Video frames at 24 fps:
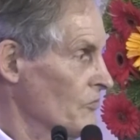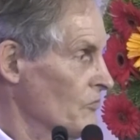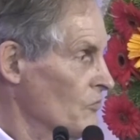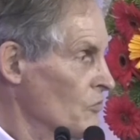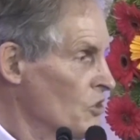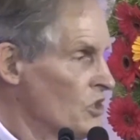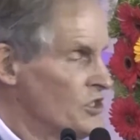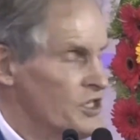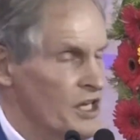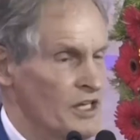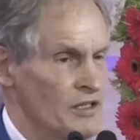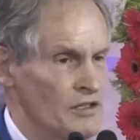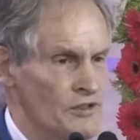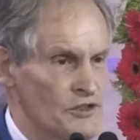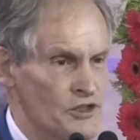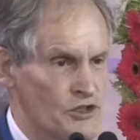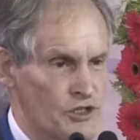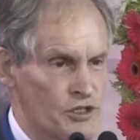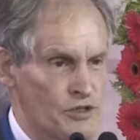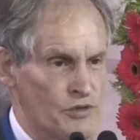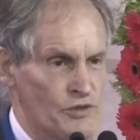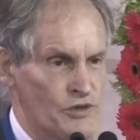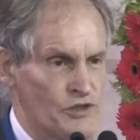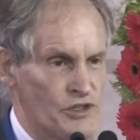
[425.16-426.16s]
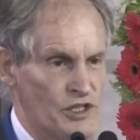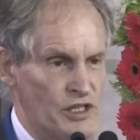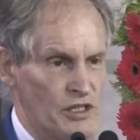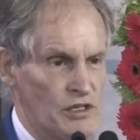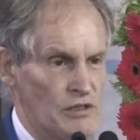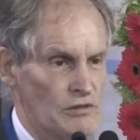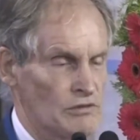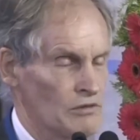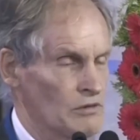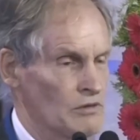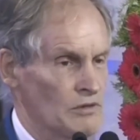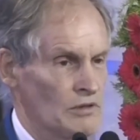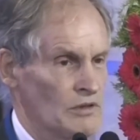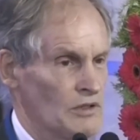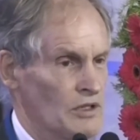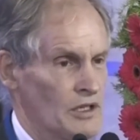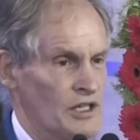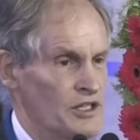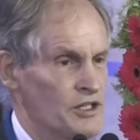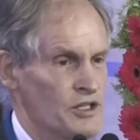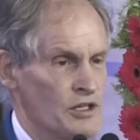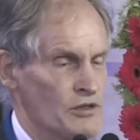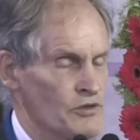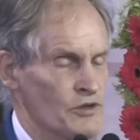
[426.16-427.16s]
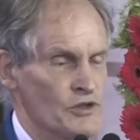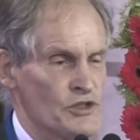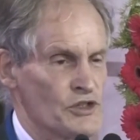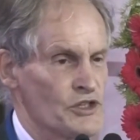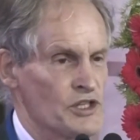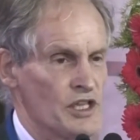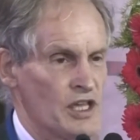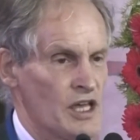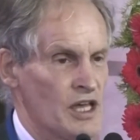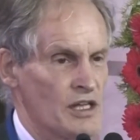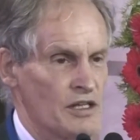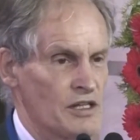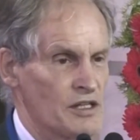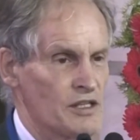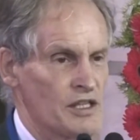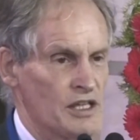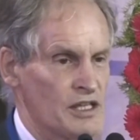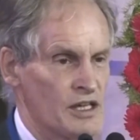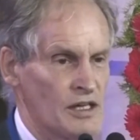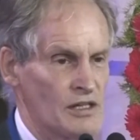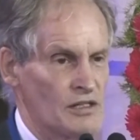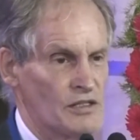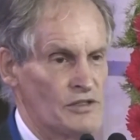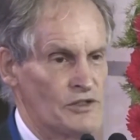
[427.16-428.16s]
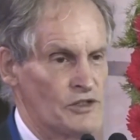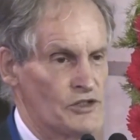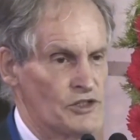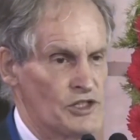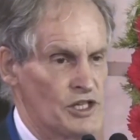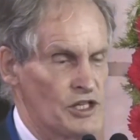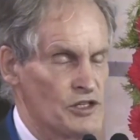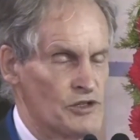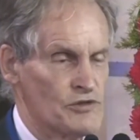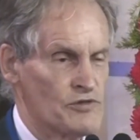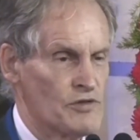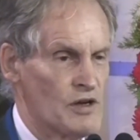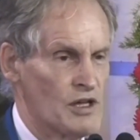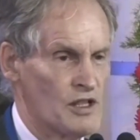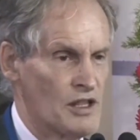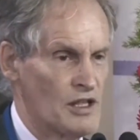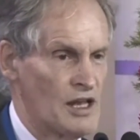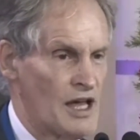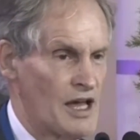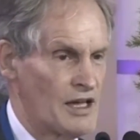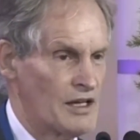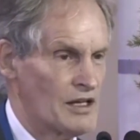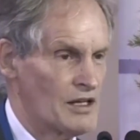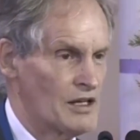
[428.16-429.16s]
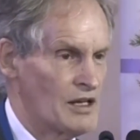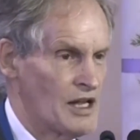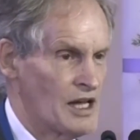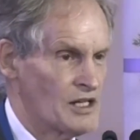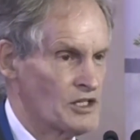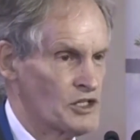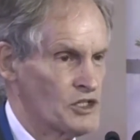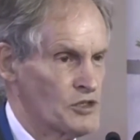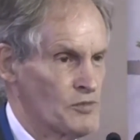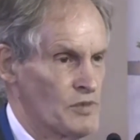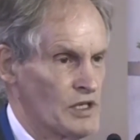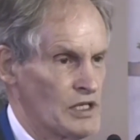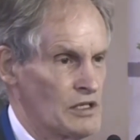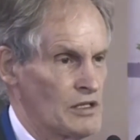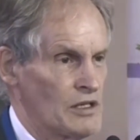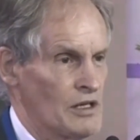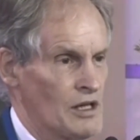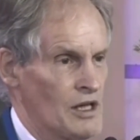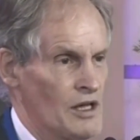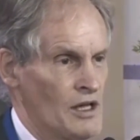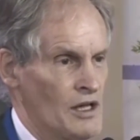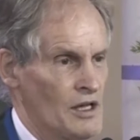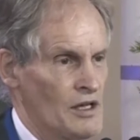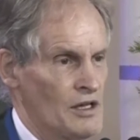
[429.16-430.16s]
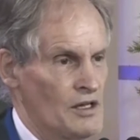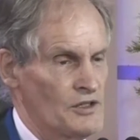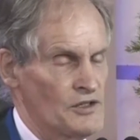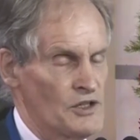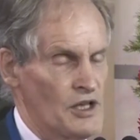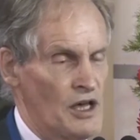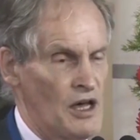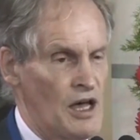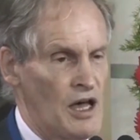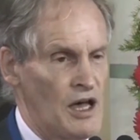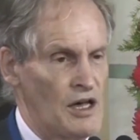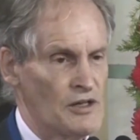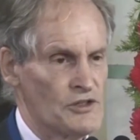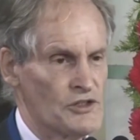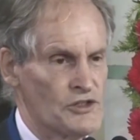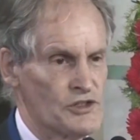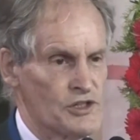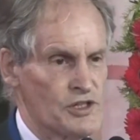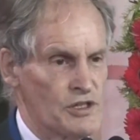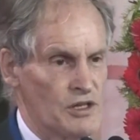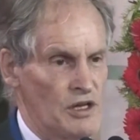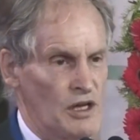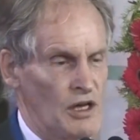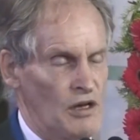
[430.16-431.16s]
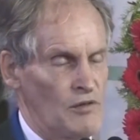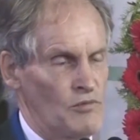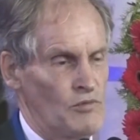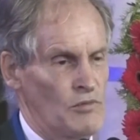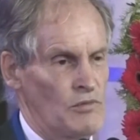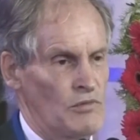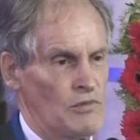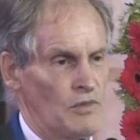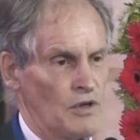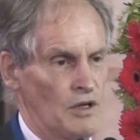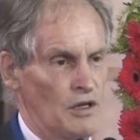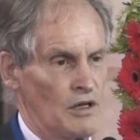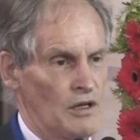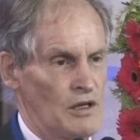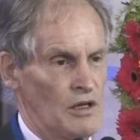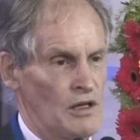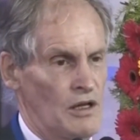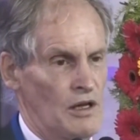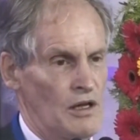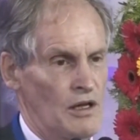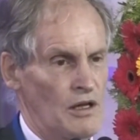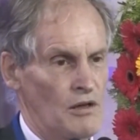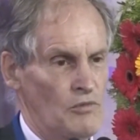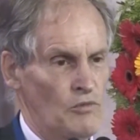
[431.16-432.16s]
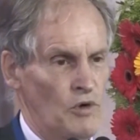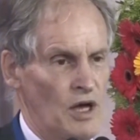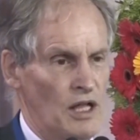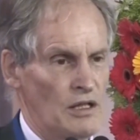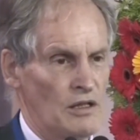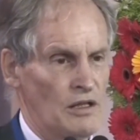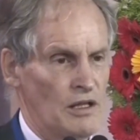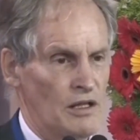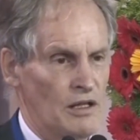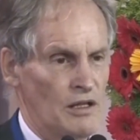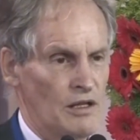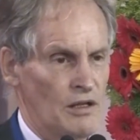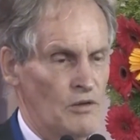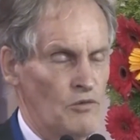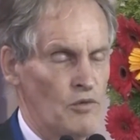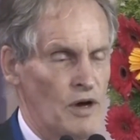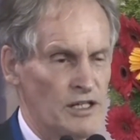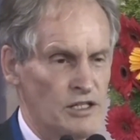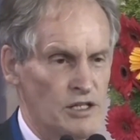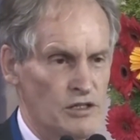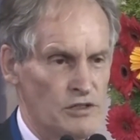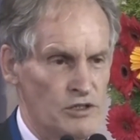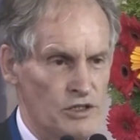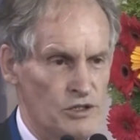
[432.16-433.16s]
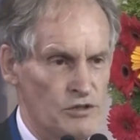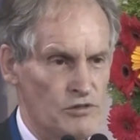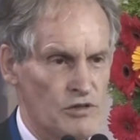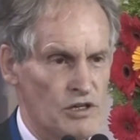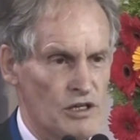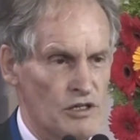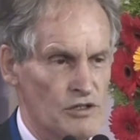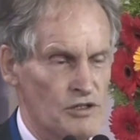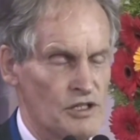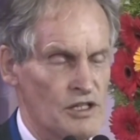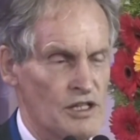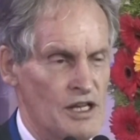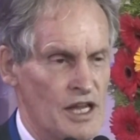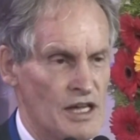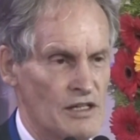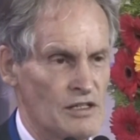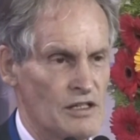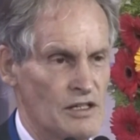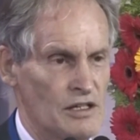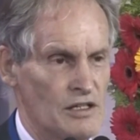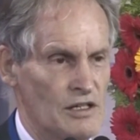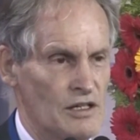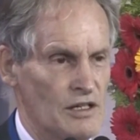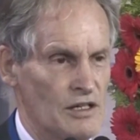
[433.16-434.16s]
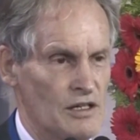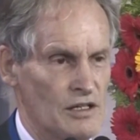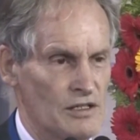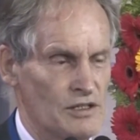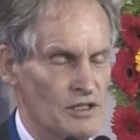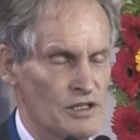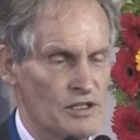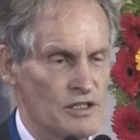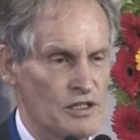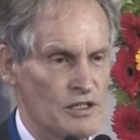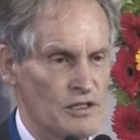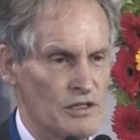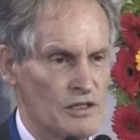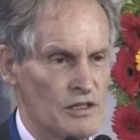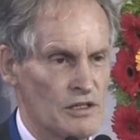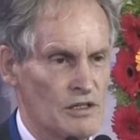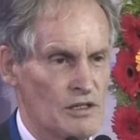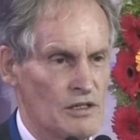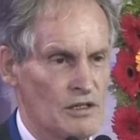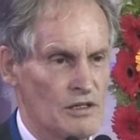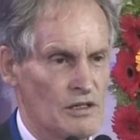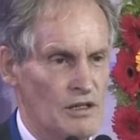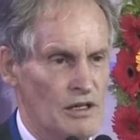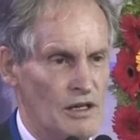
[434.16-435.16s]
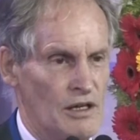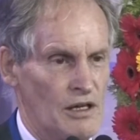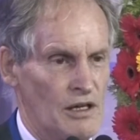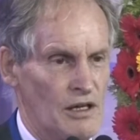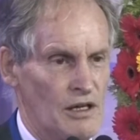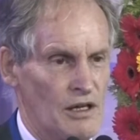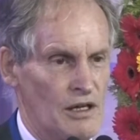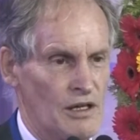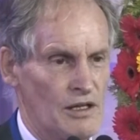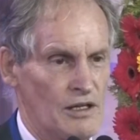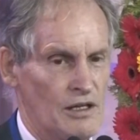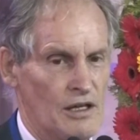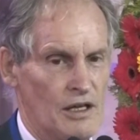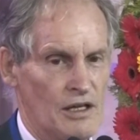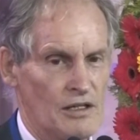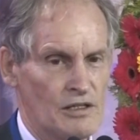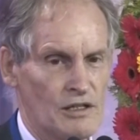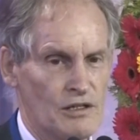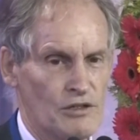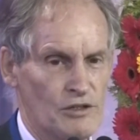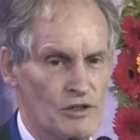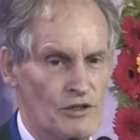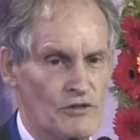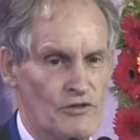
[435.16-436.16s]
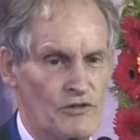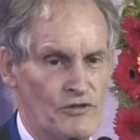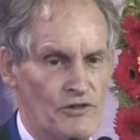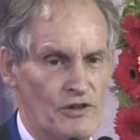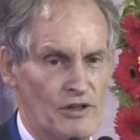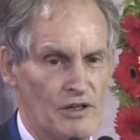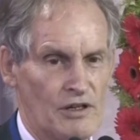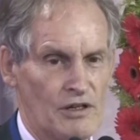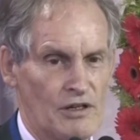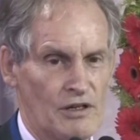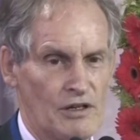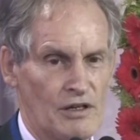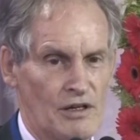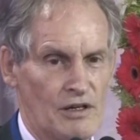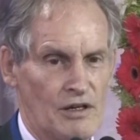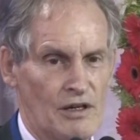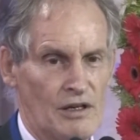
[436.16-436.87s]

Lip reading: What else do you see? I don't see anything else. He's rather like Lakshman. He's asked, why don't you go to Lanka and look for,